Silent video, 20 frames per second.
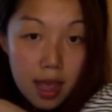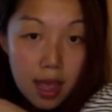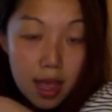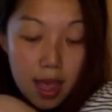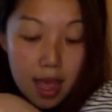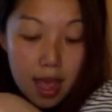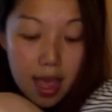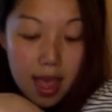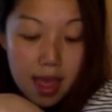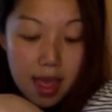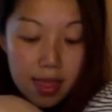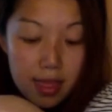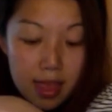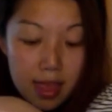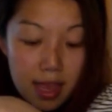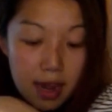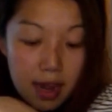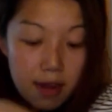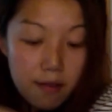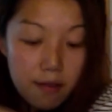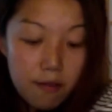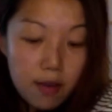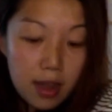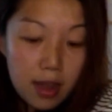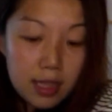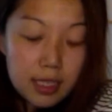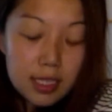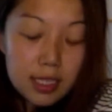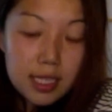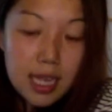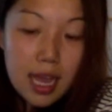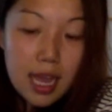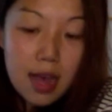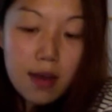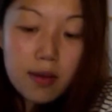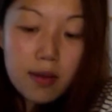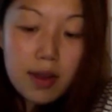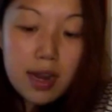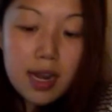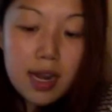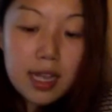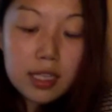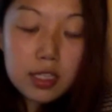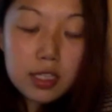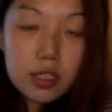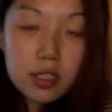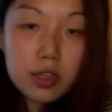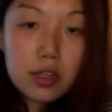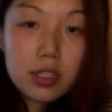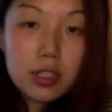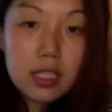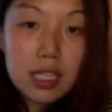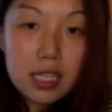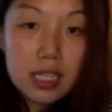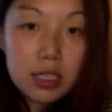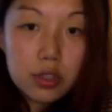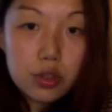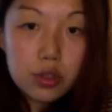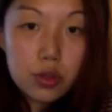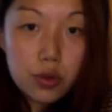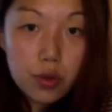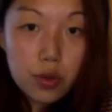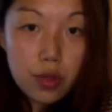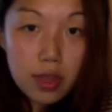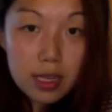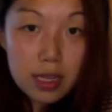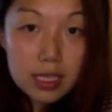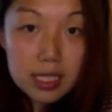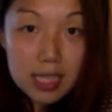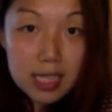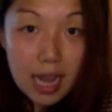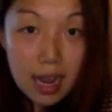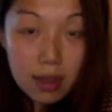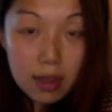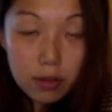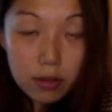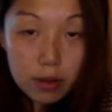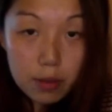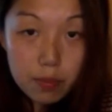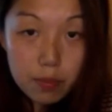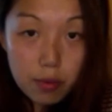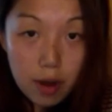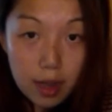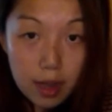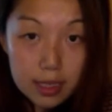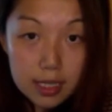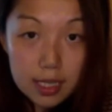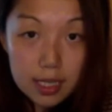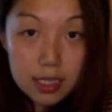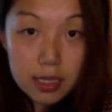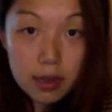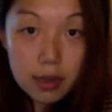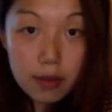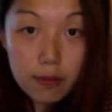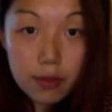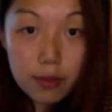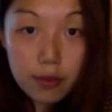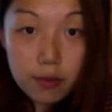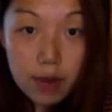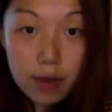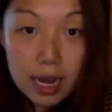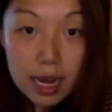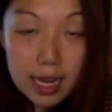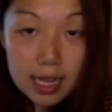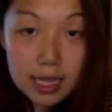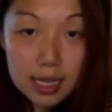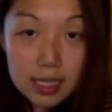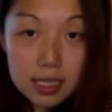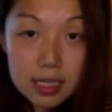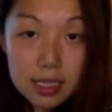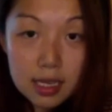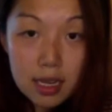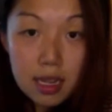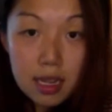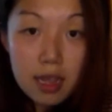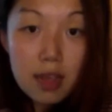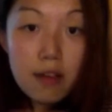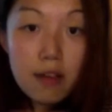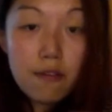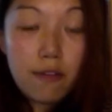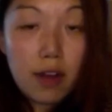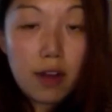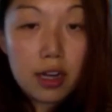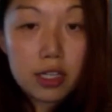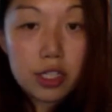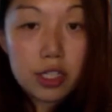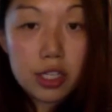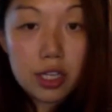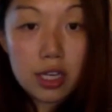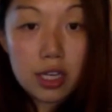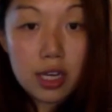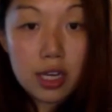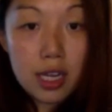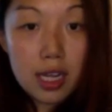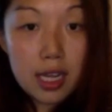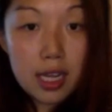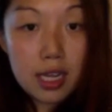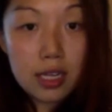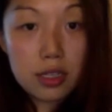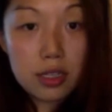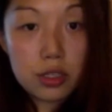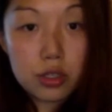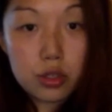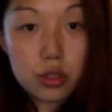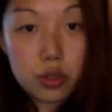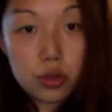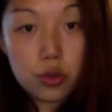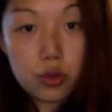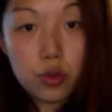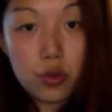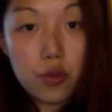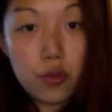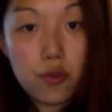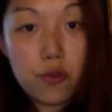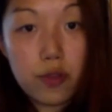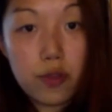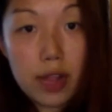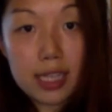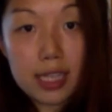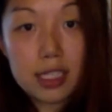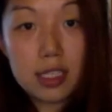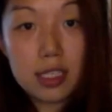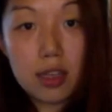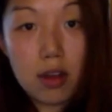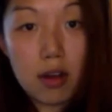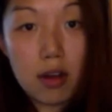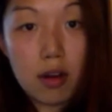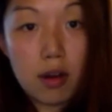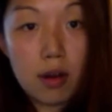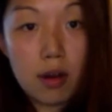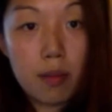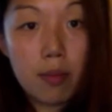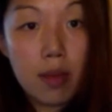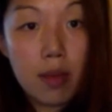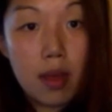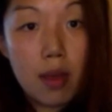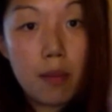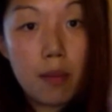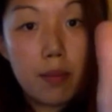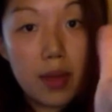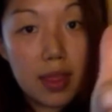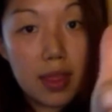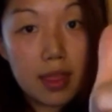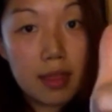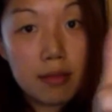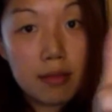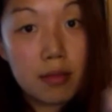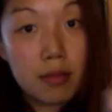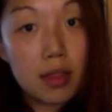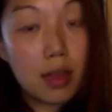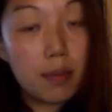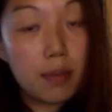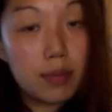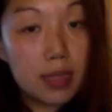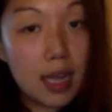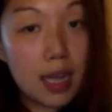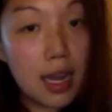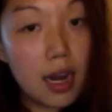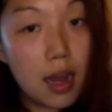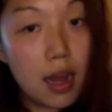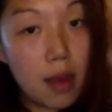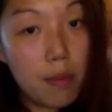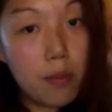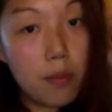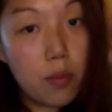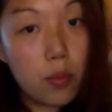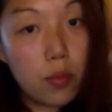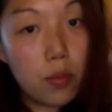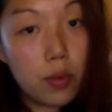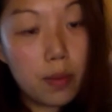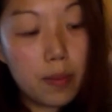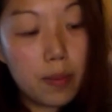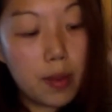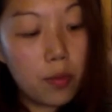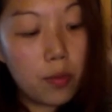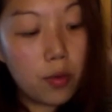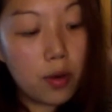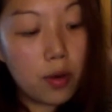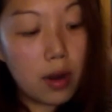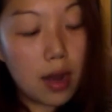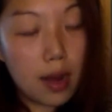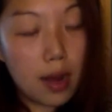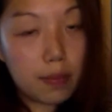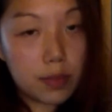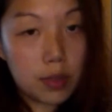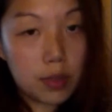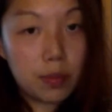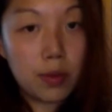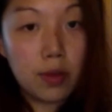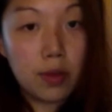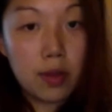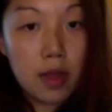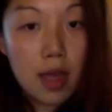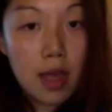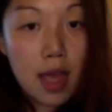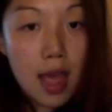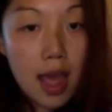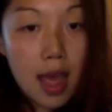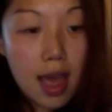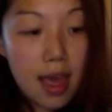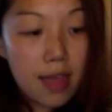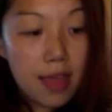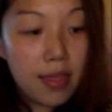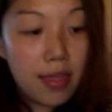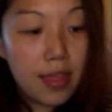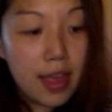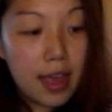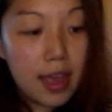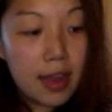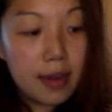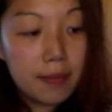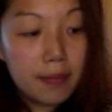and then it runs down and inserts into the styloid process of the radius. Function is to flex the arm, but thumb side up would be more optimal. And then